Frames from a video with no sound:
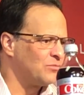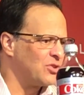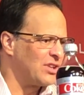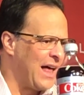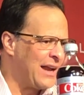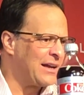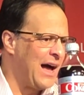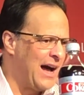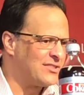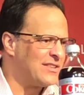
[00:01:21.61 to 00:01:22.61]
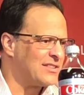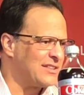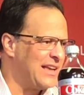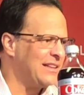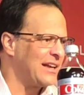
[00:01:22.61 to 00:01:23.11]
There's a lot of guys in
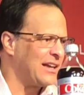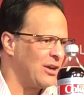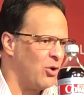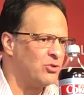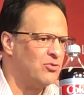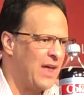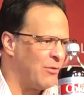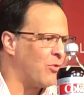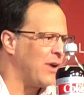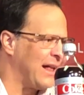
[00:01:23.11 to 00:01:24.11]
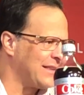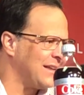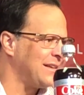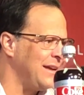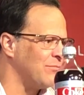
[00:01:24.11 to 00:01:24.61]
this league that can go do that. We're not
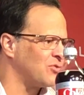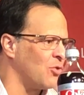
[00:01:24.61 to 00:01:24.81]
that team.